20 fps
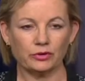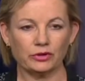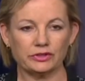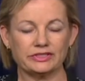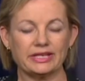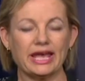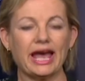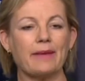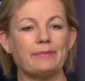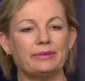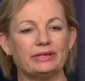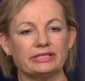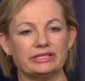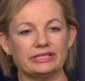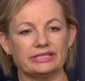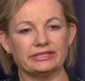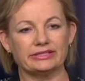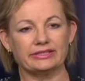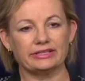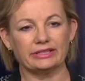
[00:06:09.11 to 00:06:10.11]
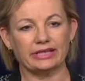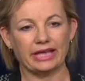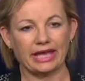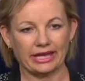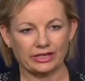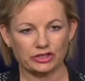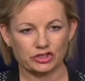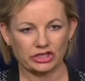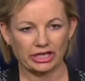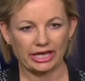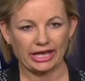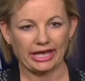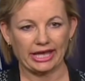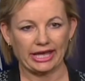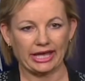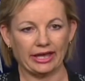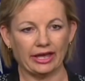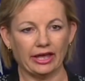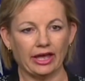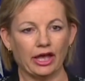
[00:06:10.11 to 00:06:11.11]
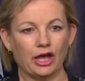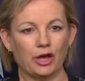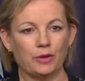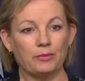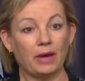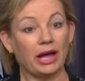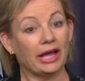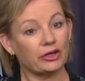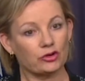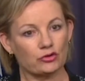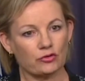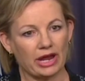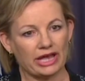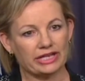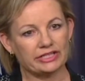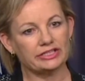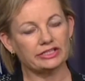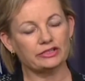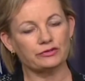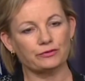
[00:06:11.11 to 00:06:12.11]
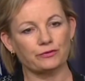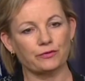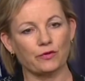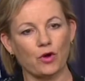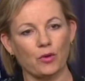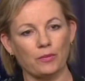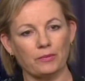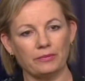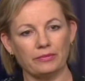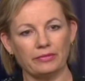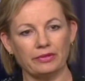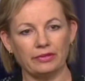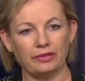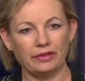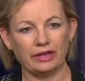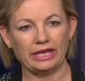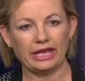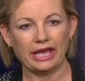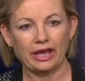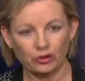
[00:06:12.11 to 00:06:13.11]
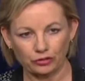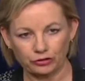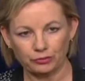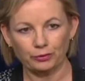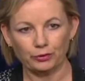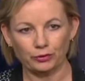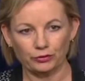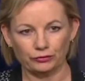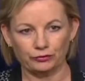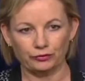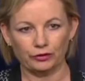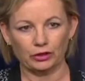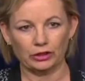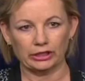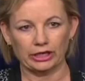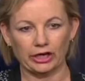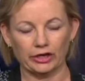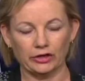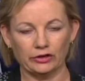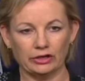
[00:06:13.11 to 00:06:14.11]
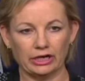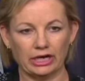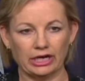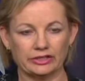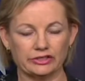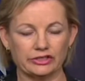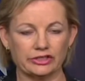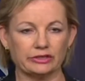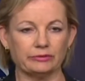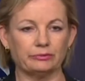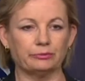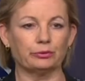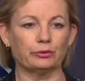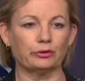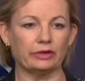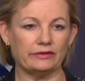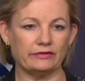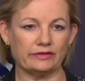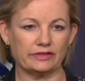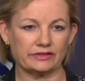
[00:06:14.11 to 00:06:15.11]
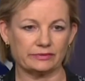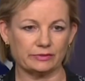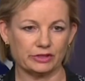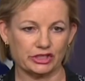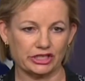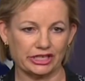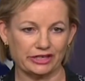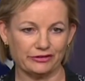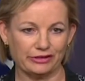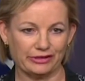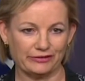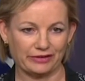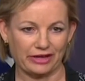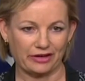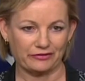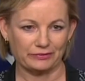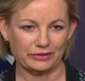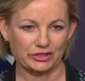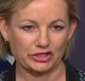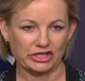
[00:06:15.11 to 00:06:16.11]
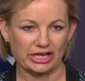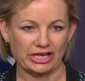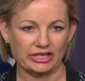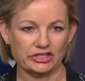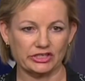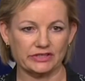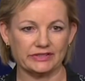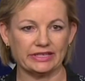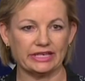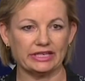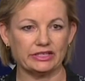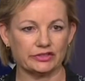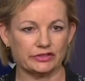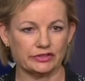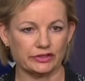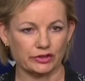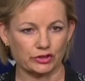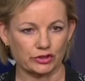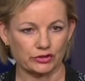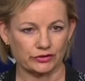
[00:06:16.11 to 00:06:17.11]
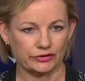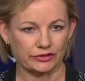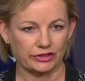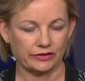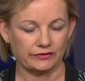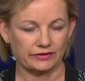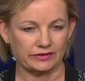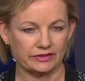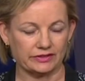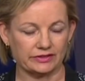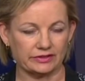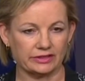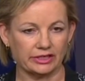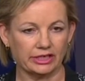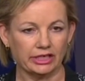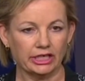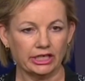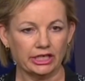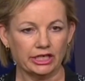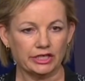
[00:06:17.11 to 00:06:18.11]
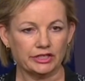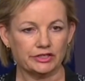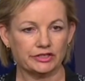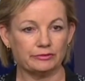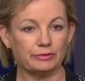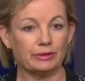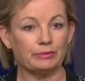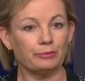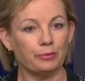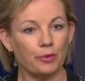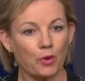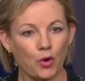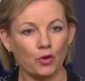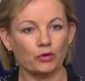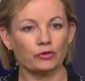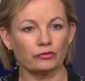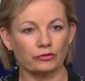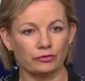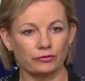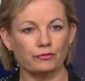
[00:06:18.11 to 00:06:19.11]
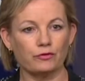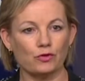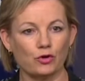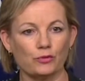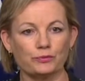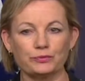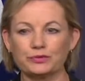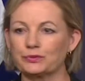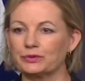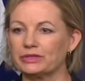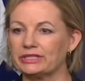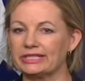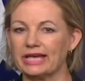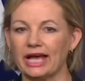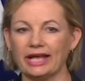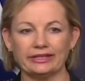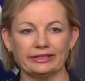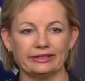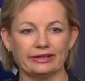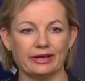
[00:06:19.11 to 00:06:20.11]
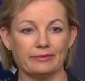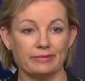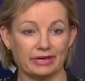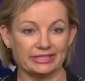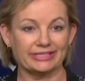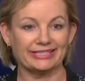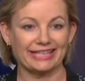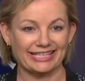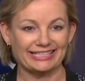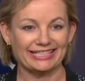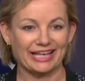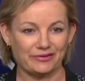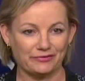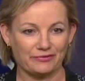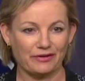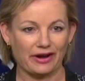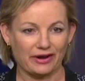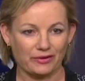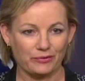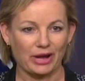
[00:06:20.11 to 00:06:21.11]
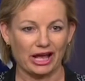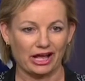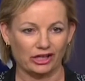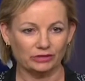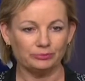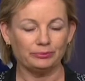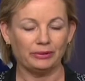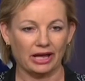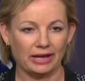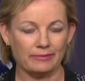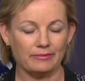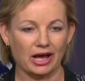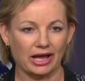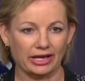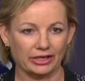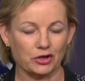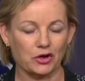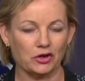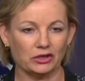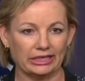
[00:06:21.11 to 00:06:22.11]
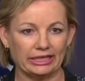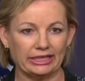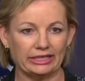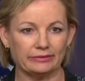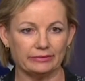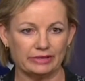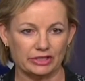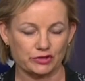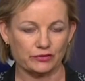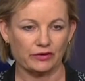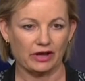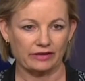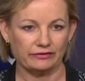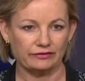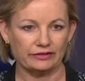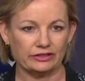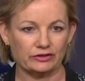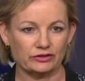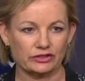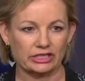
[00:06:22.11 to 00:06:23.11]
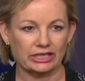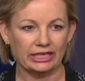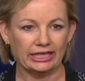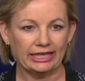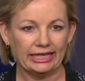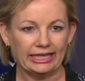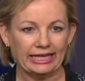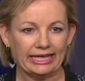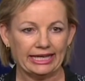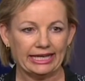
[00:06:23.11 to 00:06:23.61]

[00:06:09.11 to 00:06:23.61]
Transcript: What's happened is that aged care migrated from the health portfolio under previous machinery of government changes into social services. Some important reforms were done, and I must say done very well, by my colleague Mitch Fifield.